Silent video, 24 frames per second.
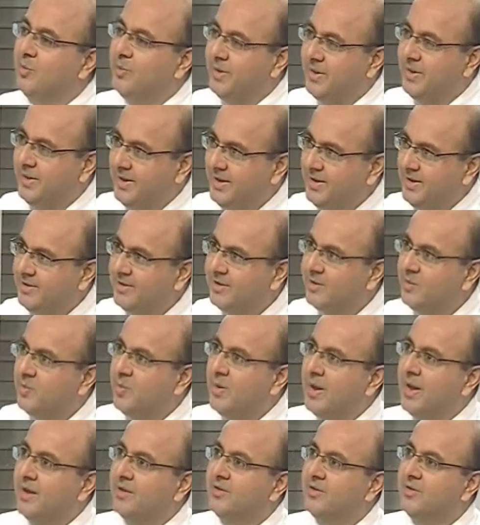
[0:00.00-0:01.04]
So with these
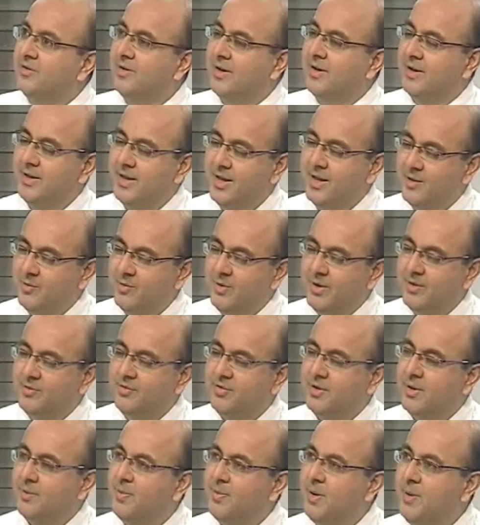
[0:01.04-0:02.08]
advances, I think we have
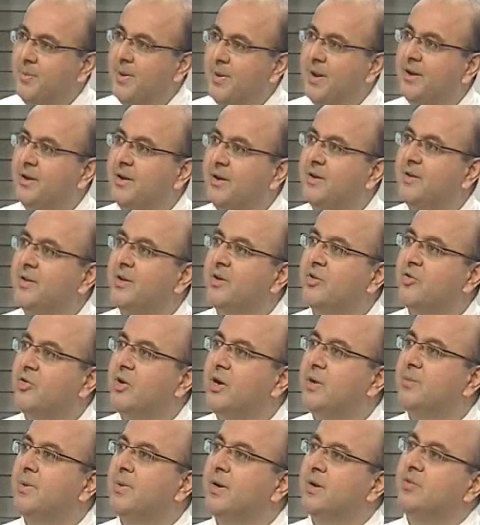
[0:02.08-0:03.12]
supplemented the
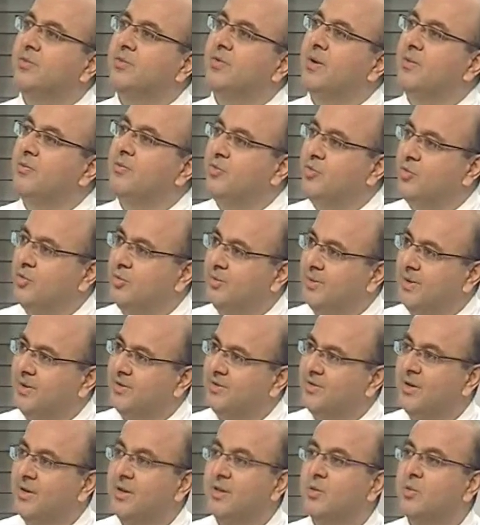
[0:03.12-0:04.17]
treatment of
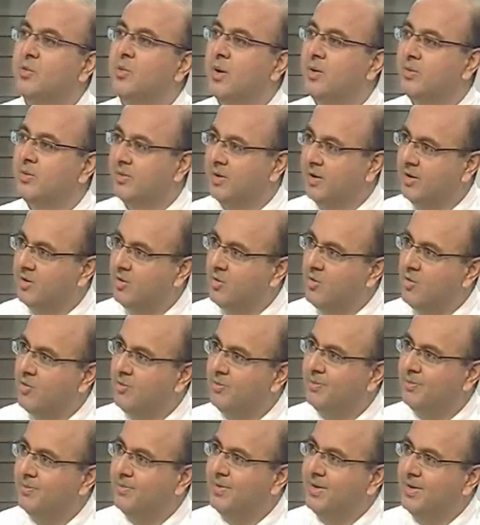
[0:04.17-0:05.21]
lymphomas throughout the
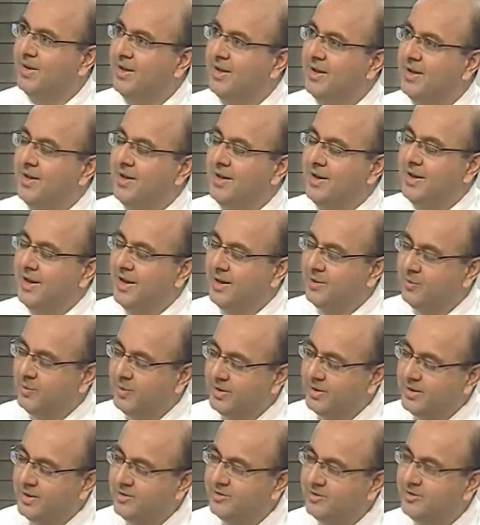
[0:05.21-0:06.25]
globe. And
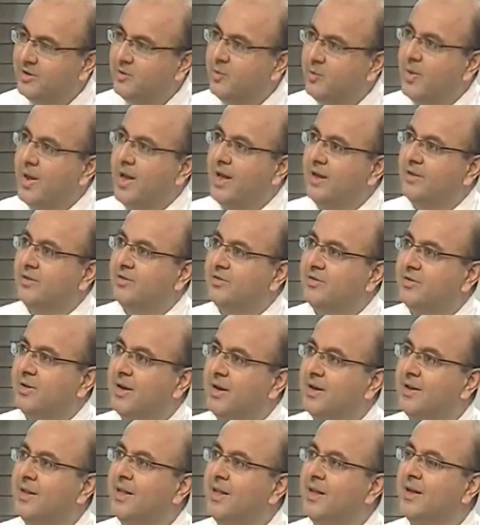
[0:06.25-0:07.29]
with this advance,
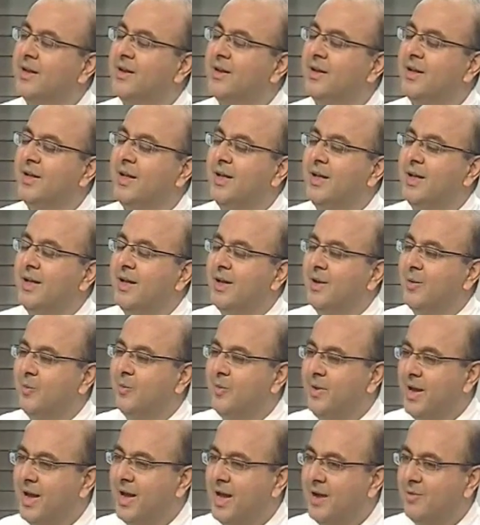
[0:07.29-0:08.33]
I think
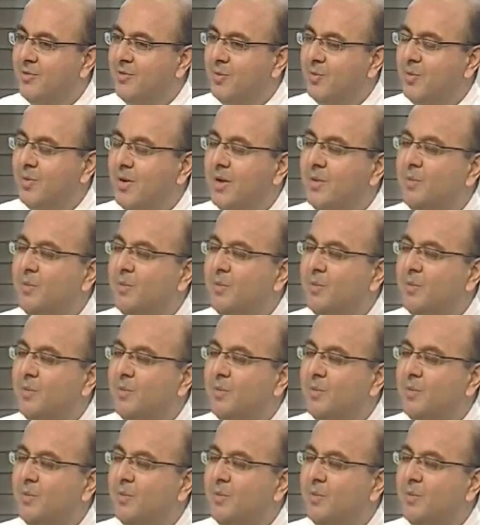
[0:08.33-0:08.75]
we are